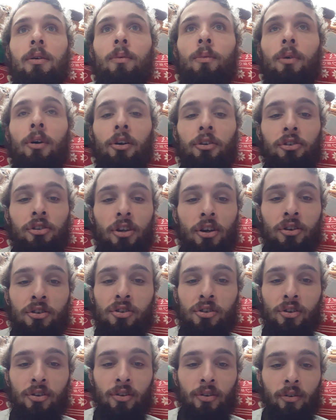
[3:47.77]
what
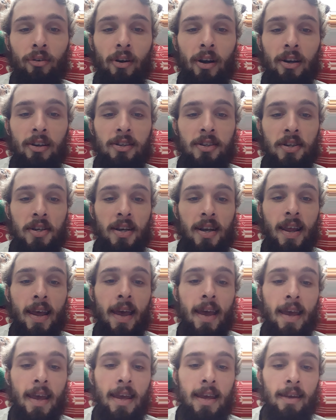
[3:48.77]
sensory integration
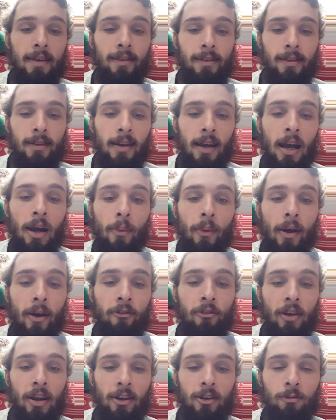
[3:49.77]
is, how it
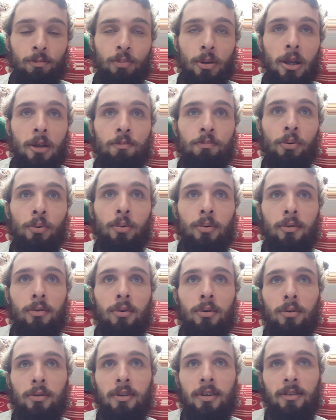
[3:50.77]
affects people with
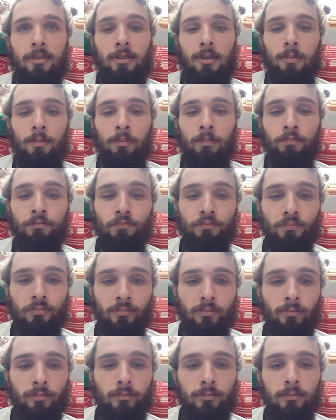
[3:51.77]
autism.
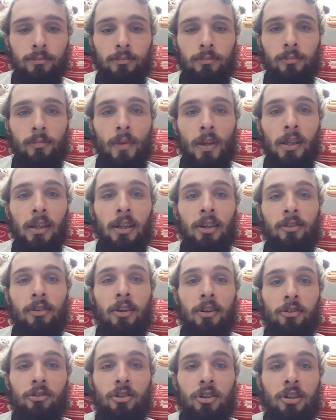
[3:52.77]
Because
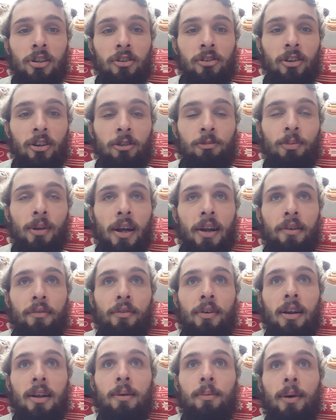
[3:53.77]
she does explain
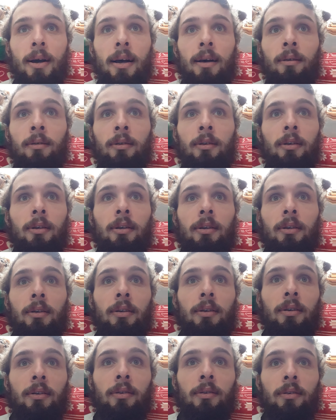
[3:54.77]
really well.
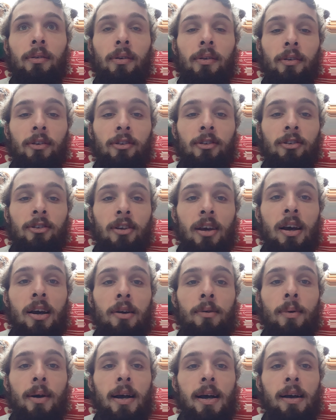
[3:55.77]

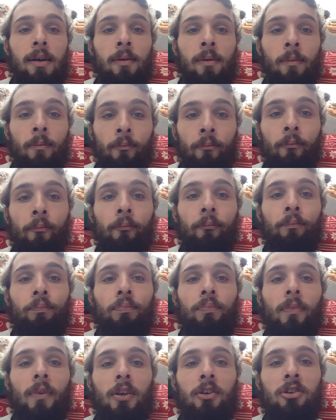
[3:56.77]
So well.
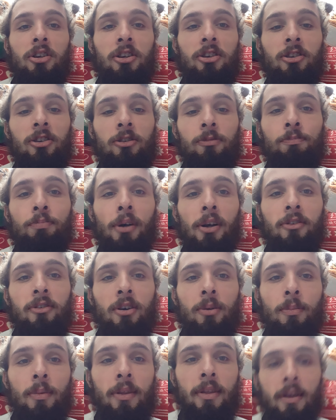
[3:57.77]
She's spot
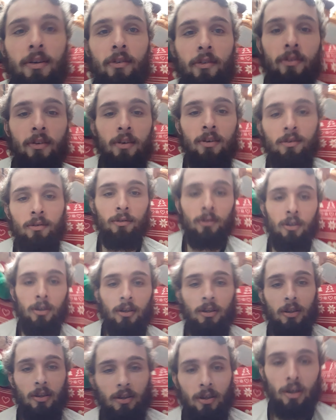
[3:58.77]
on with everything.
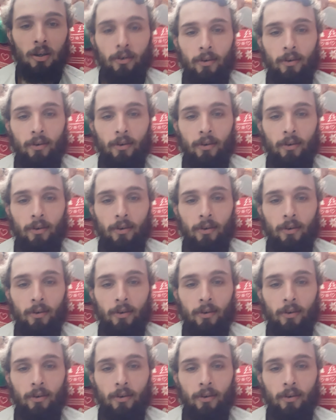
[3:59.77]
I